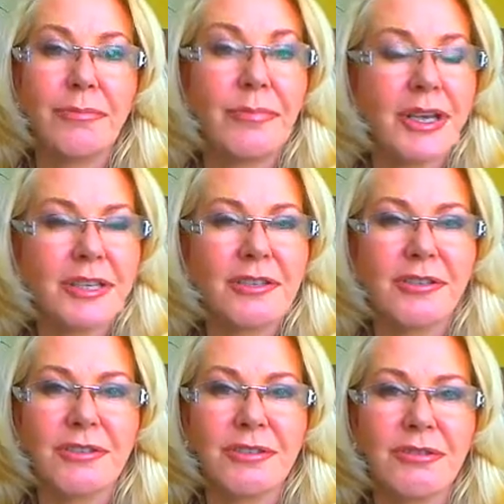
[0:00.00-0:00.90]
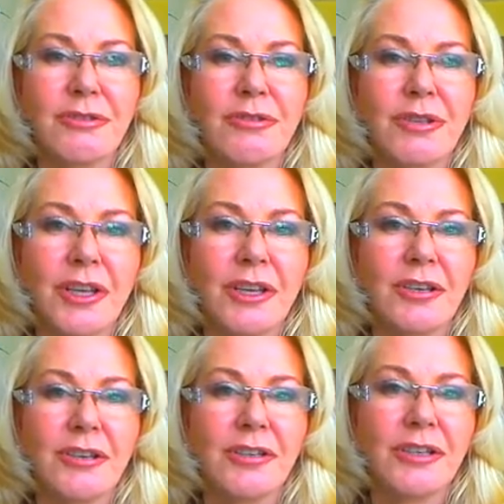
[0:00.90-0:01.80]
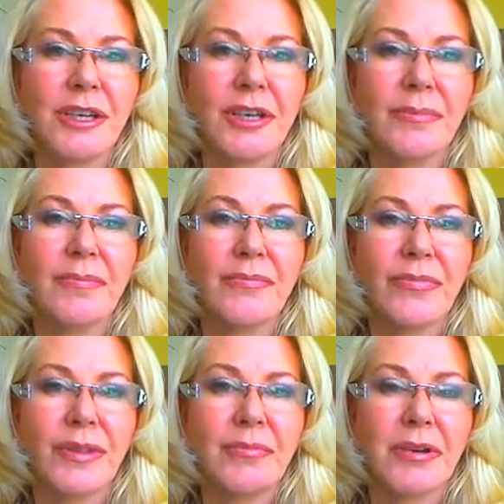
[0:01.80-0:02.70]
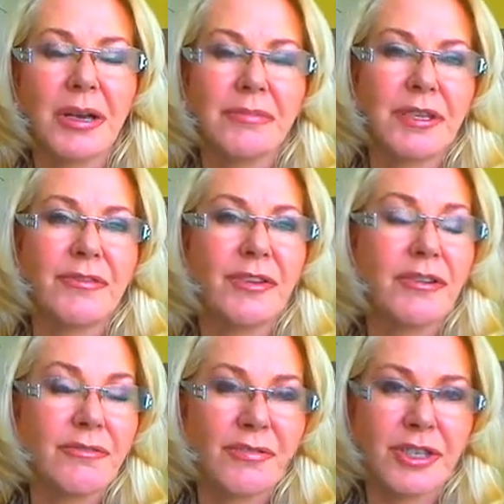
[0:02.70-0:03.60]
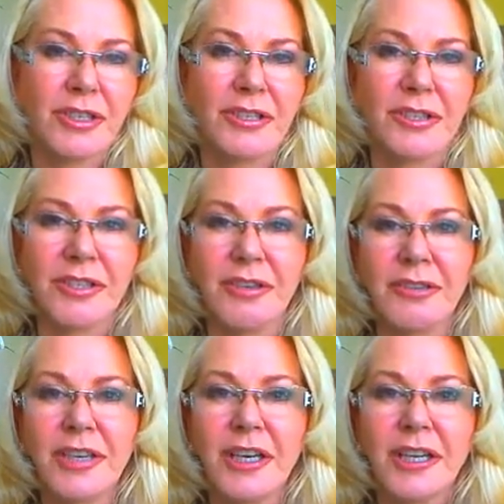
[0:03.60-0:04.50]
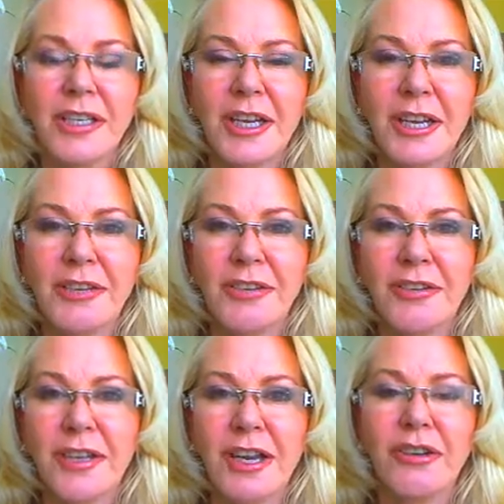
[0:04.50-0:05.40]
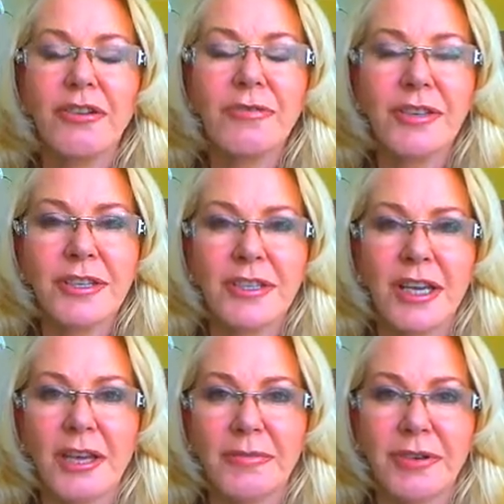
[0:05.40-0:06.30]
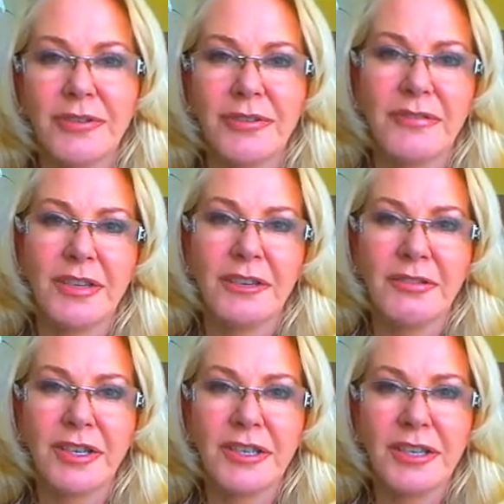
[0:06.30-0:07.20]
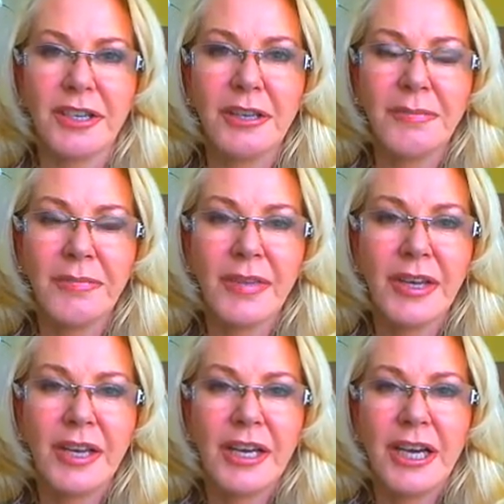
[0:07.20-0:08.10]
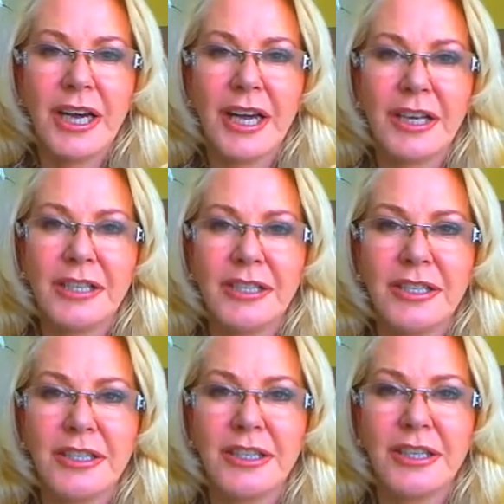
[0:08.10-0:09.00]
messages through, and perhaps even visions. So take note of that. Look for the signposts of synchronicity. And,